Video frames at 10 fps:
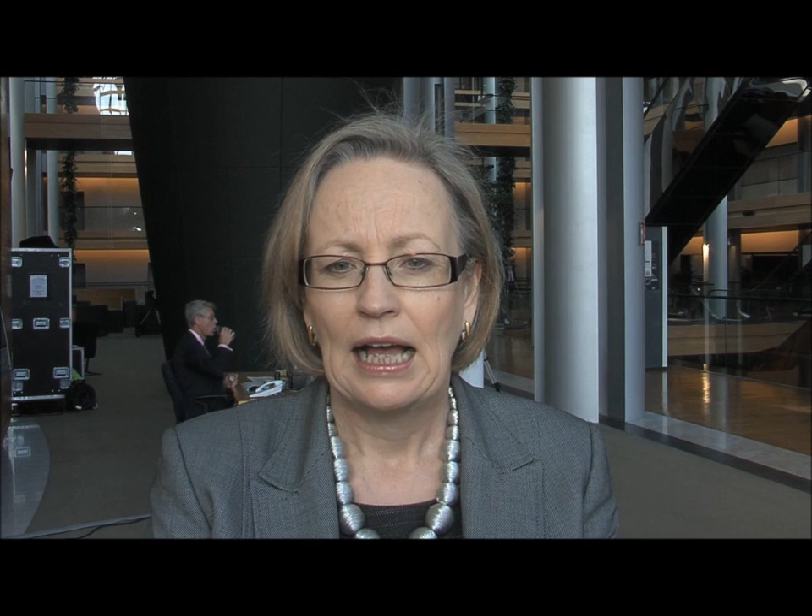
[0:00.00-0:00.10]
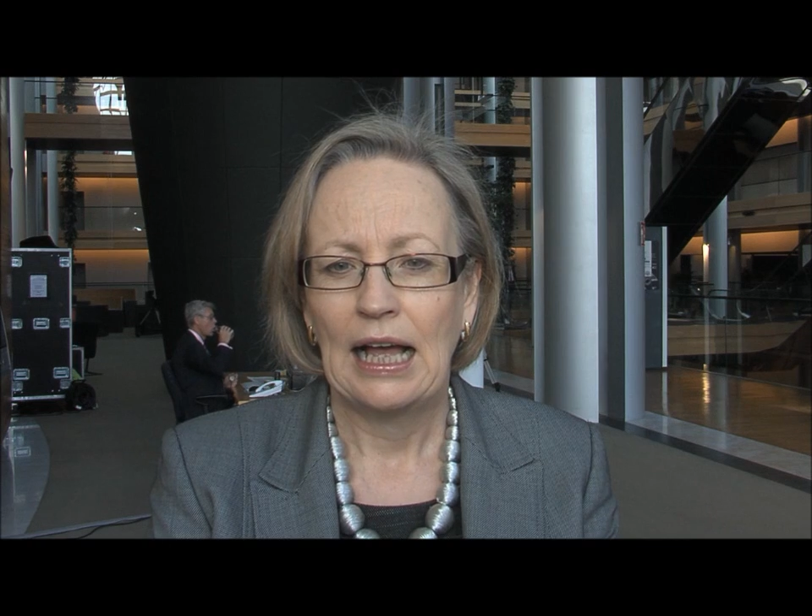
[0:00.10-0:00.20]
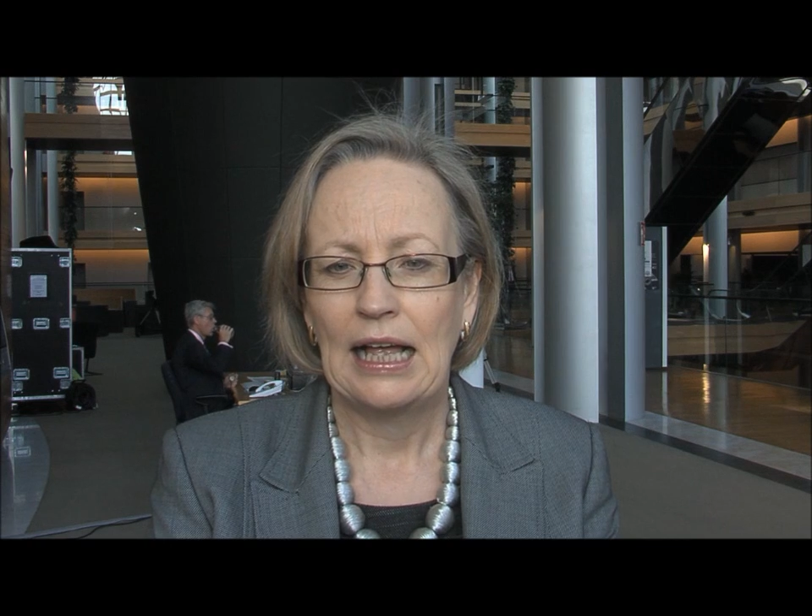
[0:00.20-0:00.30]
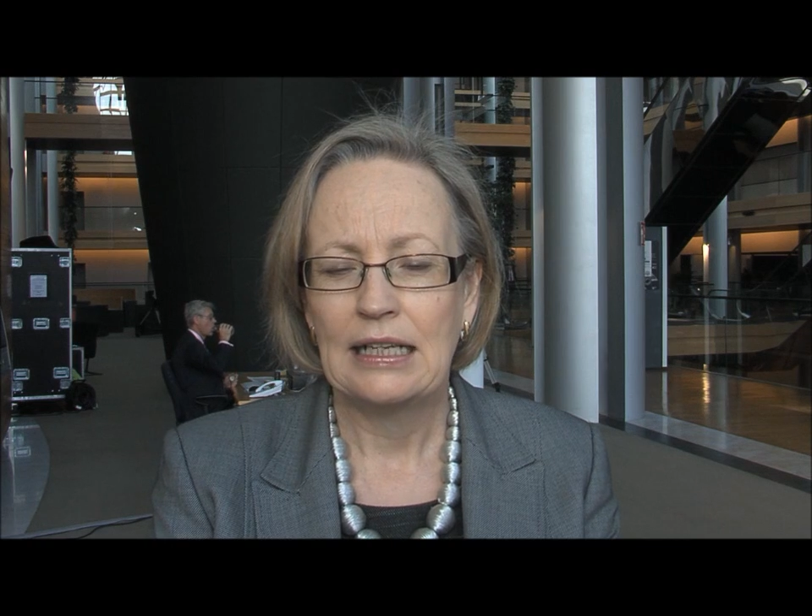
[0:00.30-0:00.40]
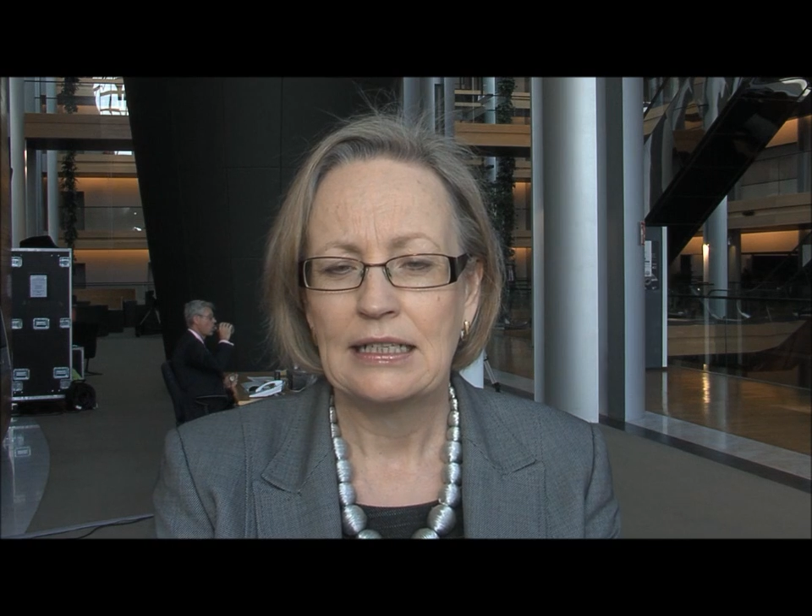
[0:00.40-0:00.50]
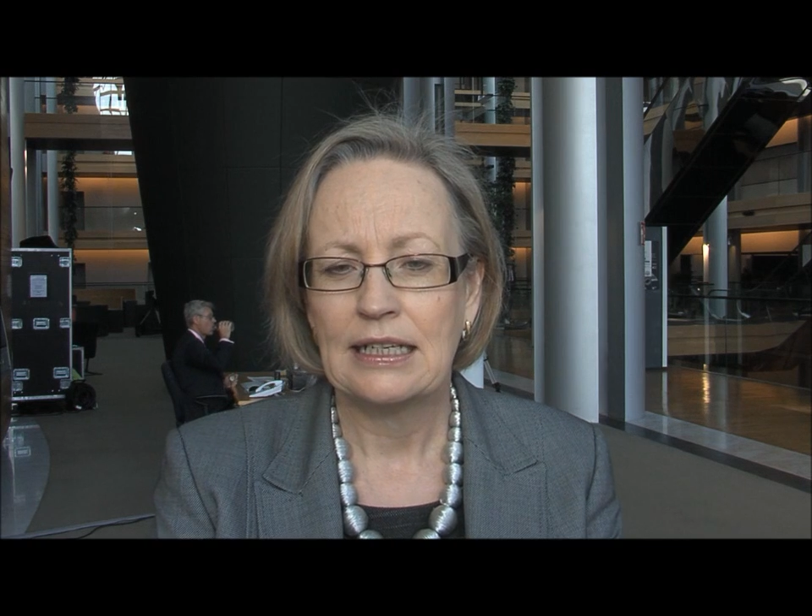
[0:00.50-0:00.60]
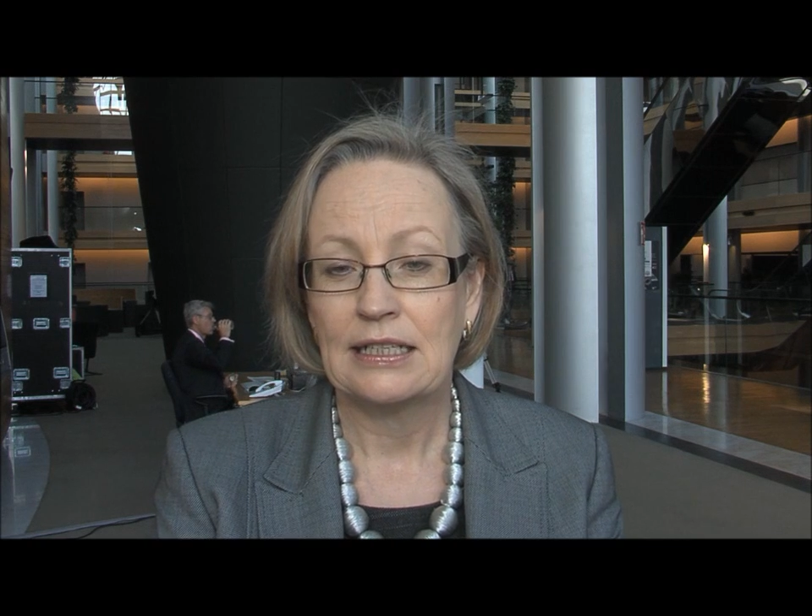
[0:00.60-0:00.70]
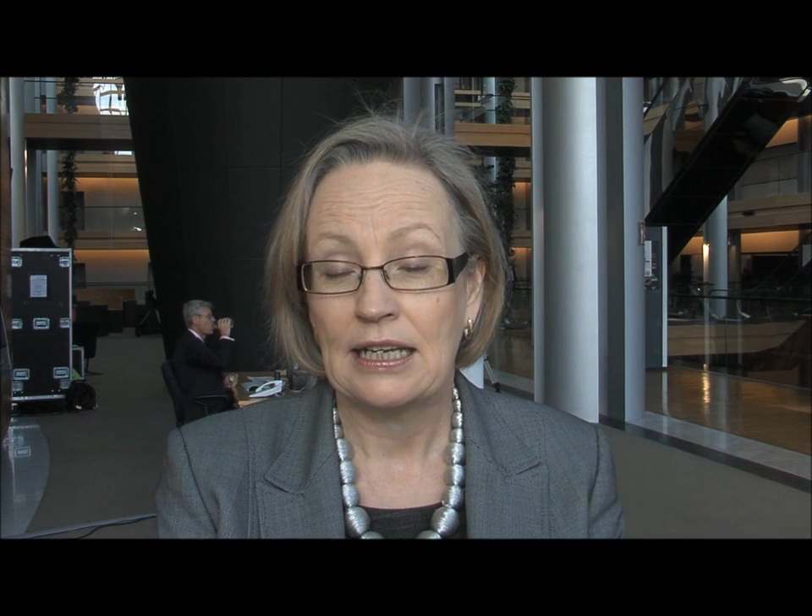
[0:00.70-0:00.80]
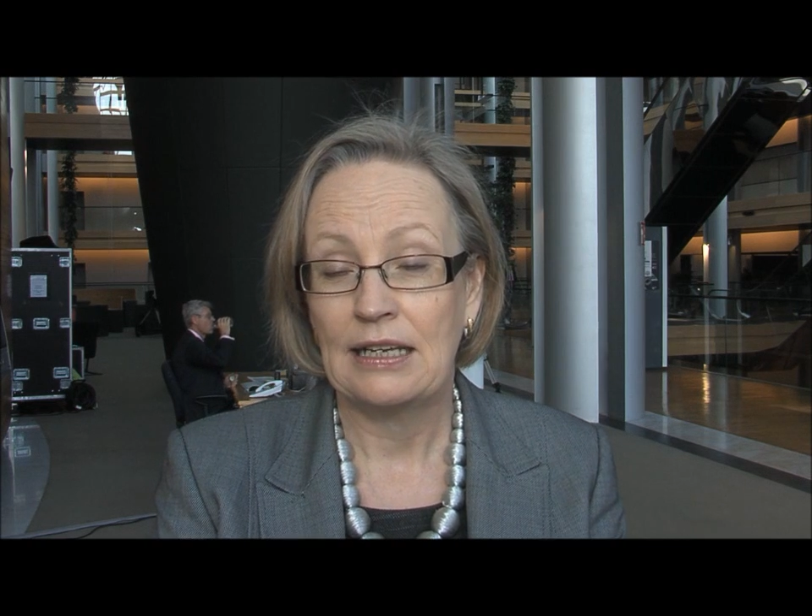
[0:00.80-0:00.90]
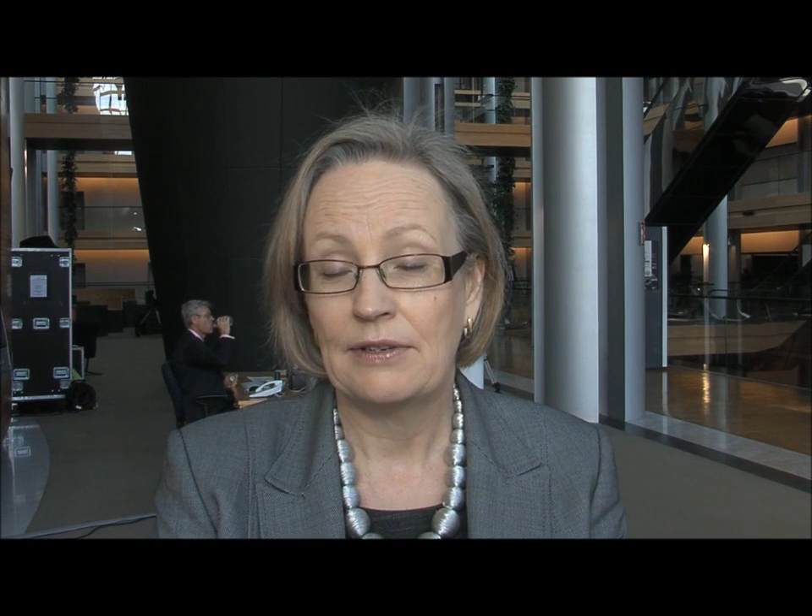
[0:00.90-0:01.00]
and
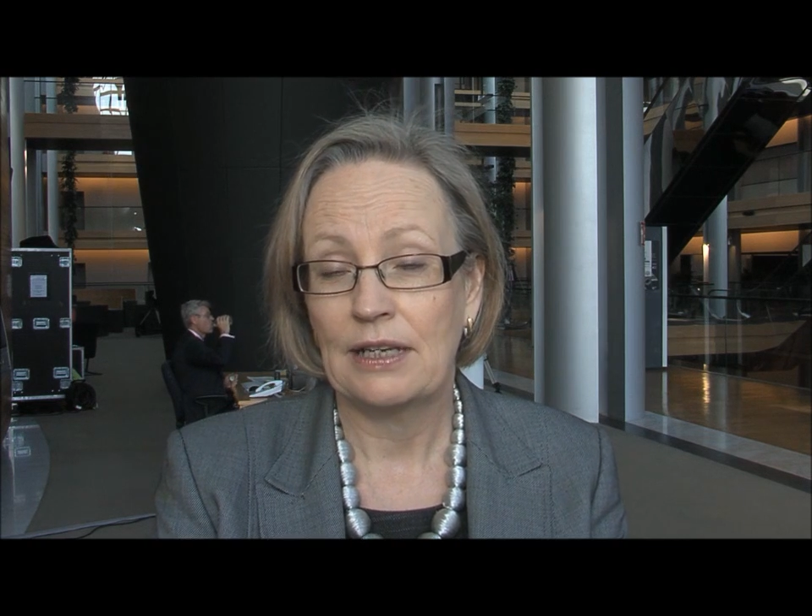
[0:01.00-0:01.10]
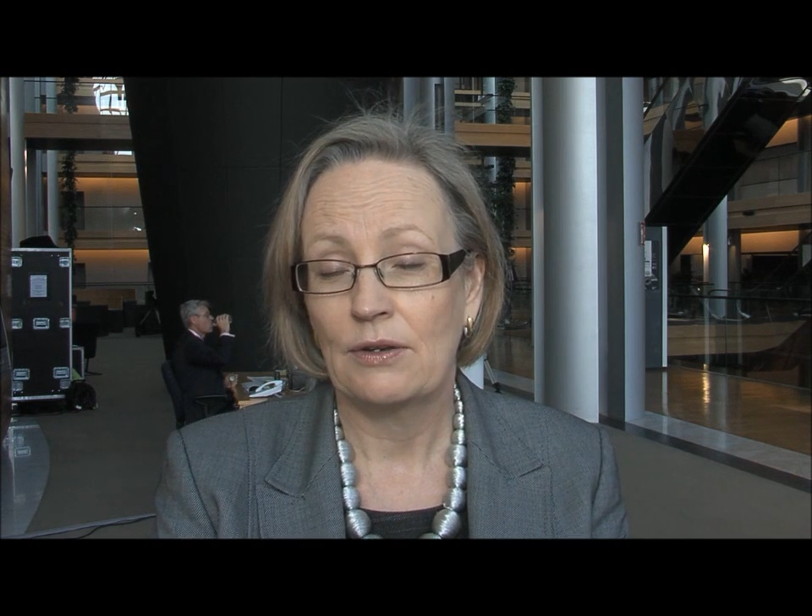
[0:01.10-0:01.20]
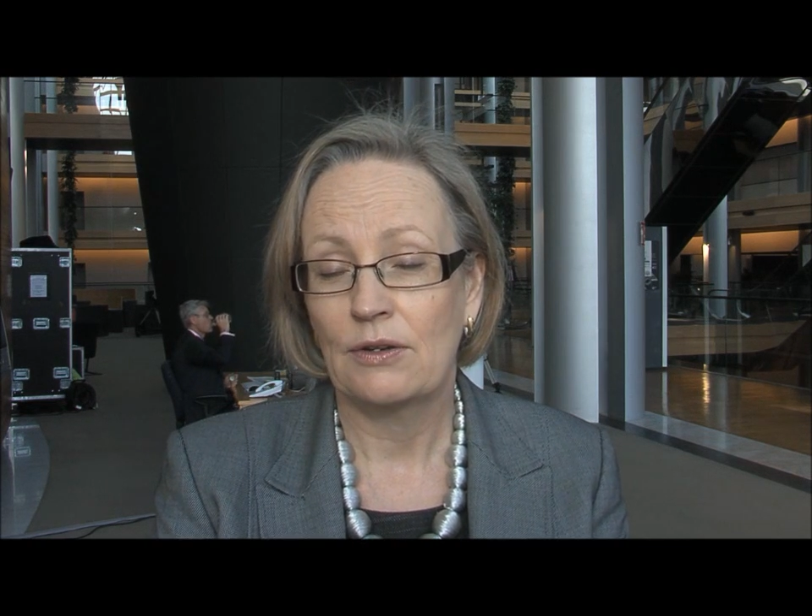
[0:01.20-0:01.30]
it